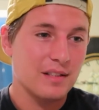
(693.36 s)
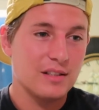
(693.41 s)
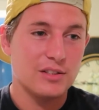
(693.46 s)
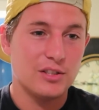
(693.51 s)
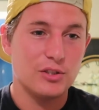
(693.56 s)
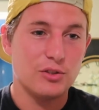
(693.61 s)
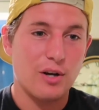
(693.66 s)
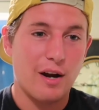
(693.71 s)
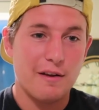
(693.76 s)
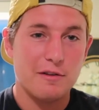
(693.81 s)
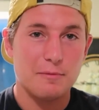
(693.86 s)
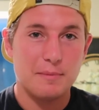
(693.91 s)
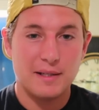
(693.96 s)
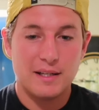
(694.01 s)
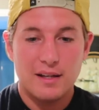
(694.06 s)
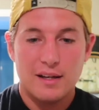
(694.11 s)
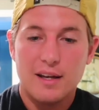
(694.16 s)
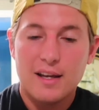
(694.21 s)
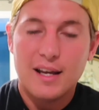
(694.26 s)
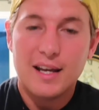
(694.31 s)
She drives
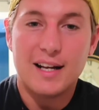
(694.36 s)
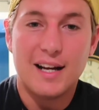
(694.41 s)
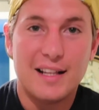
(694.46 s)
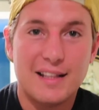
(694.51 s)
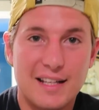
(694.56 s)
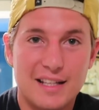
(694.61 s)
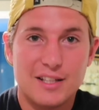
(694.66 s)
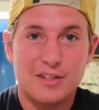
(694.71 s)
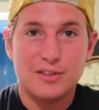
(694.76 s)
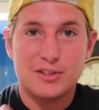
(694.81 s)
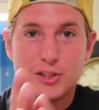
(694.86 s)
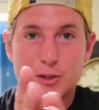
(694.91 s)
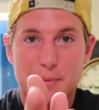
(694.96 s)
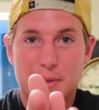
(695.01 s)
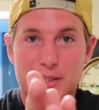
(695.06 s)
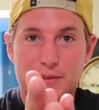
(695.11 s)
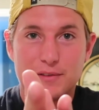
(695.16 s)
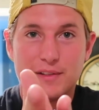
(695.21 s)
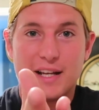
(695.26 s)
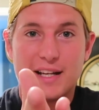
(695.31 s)
me, and I thank you so
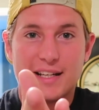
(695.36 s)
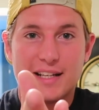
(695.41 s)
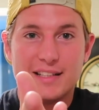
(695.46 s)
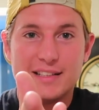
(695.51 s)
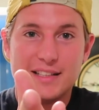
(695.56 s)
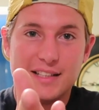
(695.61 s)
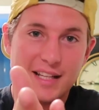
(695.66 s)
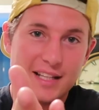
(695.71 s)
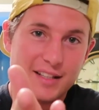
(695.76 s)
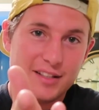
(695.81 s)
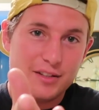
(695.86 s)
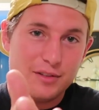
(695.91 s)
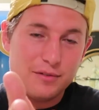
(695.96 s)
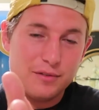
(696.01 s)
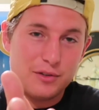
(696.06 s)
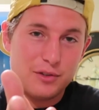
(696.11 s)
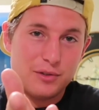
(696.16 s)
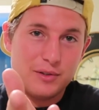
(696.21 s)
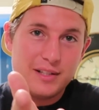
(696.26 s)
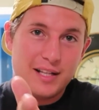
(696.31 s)
much for that, Kenzie. Thank you
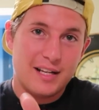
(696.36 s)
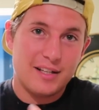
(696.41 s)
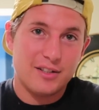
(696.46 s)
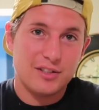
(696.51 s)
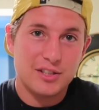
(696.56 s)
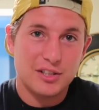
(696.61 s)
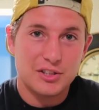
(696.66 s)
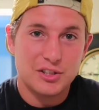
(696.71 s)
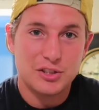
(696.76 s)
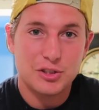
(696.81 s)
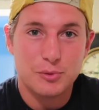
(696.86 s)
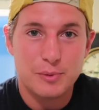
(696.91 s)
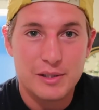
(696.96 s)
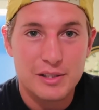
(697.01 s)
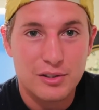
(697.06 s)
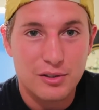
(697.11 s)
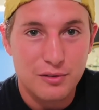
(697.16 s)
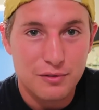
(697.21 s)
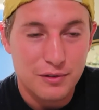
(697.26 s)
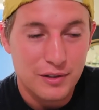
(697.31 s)
for doing that. You're such a
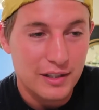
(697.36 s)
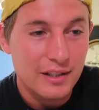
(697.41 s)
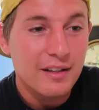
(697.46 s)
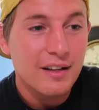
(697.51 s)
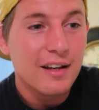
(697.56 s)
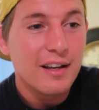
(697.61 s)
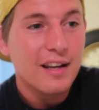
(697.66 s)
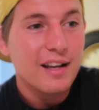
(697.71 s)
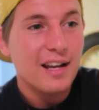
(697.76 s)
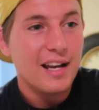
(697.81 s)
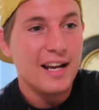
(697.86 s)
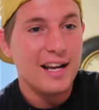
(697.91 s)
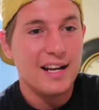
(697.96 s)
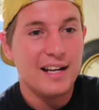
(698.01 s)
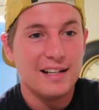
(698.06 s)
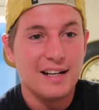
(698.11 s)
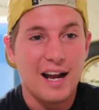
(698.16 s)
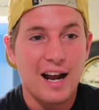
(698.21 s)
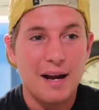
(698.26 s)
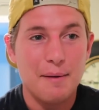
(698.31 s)
sweet girlfriend.
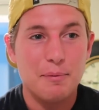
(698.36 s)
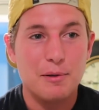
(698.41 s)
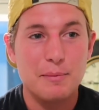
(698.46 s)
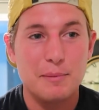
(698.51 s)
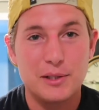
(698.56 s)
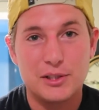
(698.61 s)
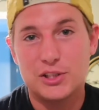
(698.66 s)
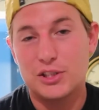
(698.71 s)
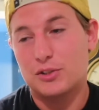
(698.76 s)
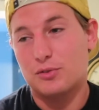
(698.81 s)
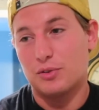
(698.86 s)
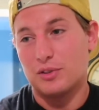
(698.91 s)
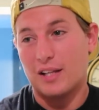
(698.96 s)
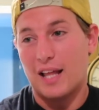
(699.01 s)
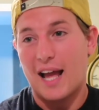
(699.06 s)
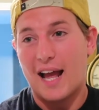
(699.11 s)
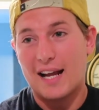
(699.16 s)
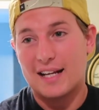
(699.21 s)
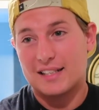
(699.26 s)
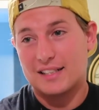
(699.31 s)
And I pretty much just
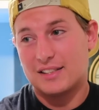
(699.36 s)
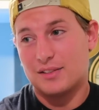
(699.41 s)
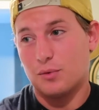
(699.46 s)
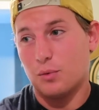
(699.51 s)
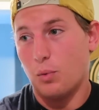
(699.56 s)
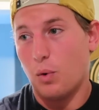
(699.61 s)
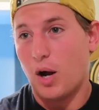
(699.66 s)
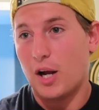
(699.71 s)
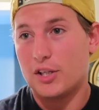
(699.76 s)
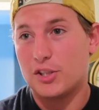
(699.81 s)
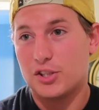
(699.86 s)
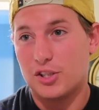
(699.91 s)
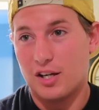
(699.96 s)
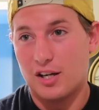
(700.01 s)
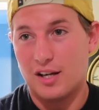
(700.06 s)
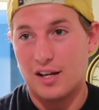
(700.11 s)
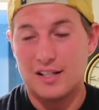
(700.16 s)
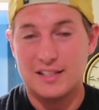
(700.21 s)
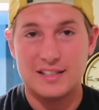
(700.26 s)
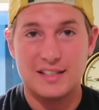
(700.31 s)
relax, watch,
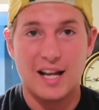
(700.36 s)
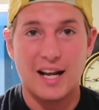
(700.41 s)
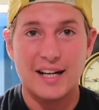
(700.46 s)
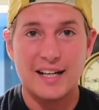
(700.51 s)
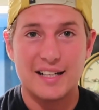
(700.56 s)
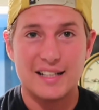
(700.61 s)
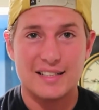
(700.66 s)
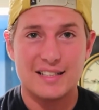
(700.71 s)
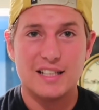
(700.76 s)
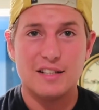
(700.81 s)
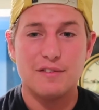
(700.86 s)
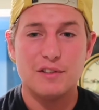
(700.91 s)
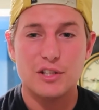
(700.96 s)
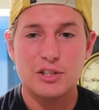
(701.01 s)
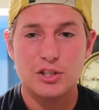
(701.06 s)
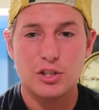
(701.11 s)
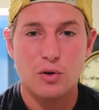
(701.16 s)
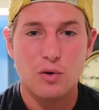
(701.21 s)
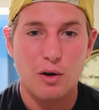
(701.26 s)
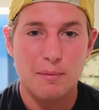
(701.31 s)
uh, I, I get a TV
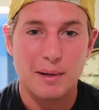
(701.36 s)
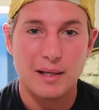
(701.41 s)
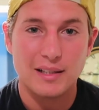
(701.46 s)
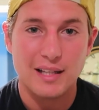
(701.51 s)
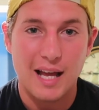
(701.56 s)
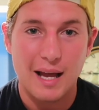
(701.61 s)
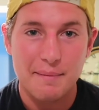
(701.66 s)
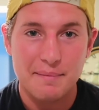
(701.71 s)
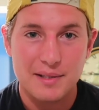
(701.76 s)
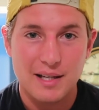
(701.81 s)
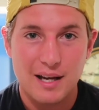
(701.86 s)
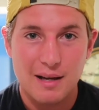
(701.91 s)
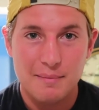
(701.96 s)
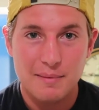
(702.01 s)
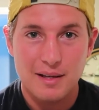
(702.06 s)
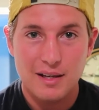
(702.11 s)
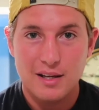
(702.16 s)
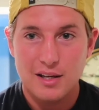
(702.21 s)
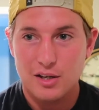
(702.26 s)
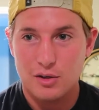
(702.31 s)
show on my
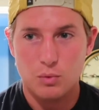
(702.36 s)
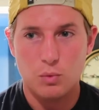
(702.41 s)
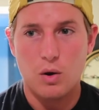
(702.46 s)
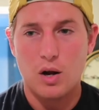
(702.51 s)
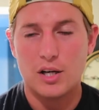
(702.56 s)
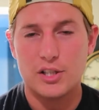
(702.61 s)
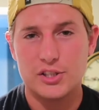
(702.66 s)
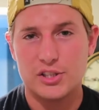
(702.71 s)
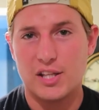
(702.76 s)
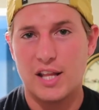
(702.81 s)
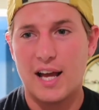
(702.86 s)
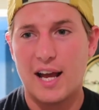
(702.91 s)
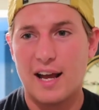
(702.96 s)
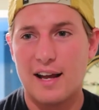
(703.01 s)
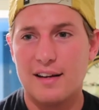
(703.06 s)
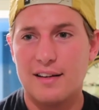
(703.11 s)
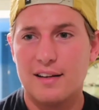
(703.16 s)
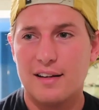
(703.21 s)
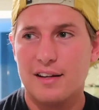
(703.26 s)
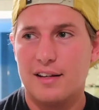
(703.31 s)
laptop, watch
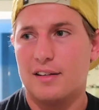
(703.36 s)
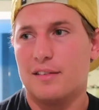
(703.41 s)
that,